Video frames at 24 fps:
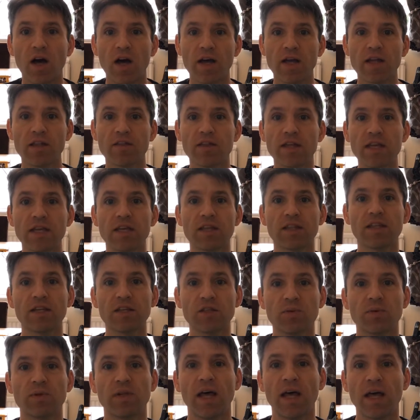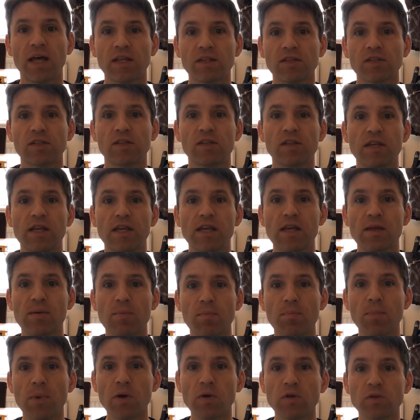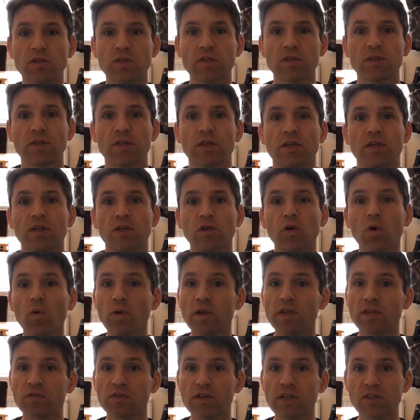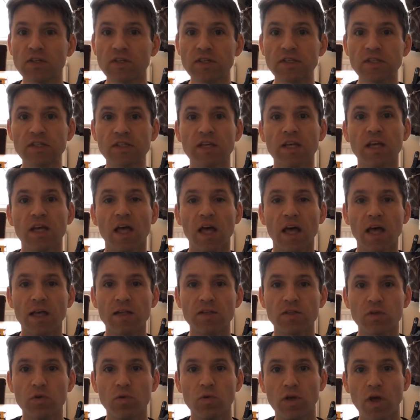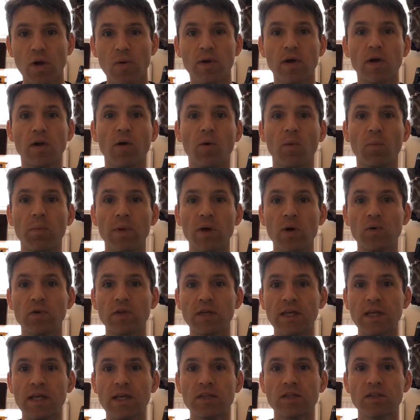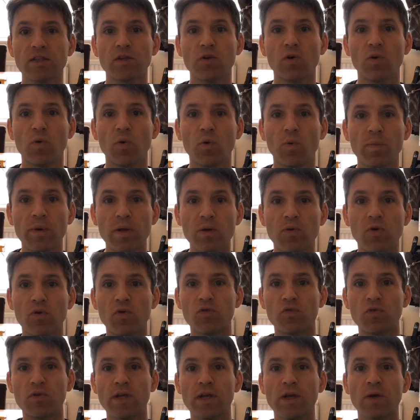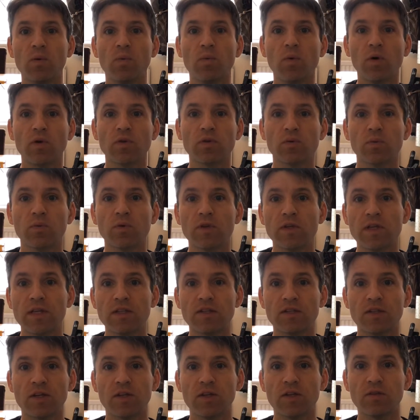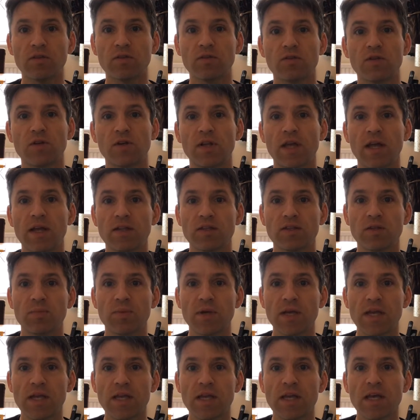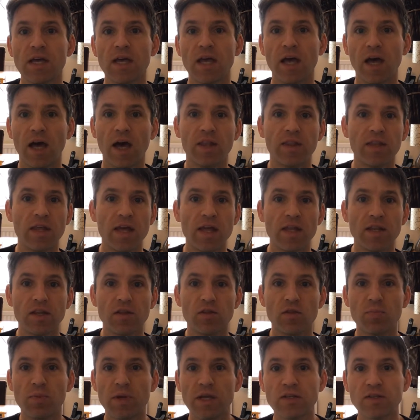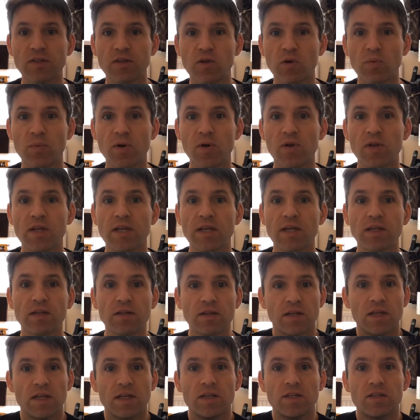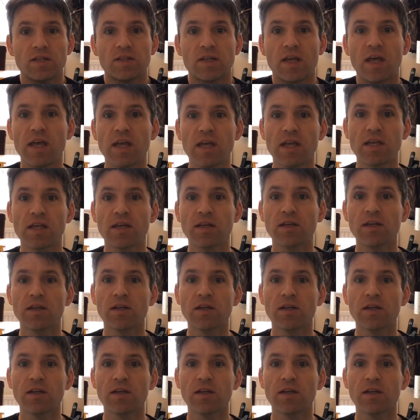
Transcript: I think this one has the coolest features. As you're going along building it, you'll be wondering what it's going to turn out to be, and then the piece that you're building is a